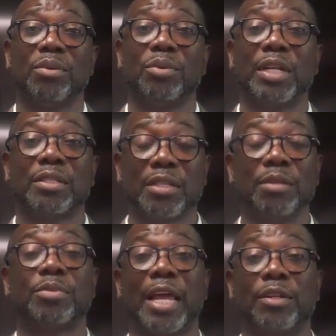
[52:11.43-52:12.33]
When it
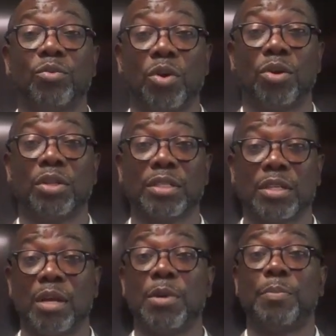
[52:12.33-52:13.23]
seems like the world has
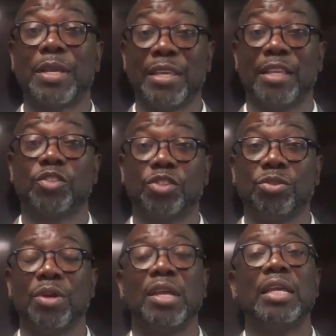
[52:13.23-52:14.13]
come up against
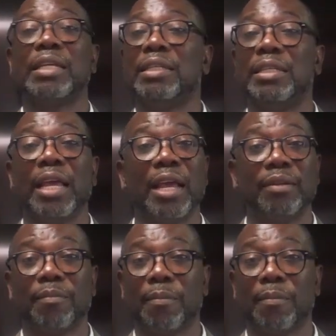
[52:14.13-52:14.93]
you, yet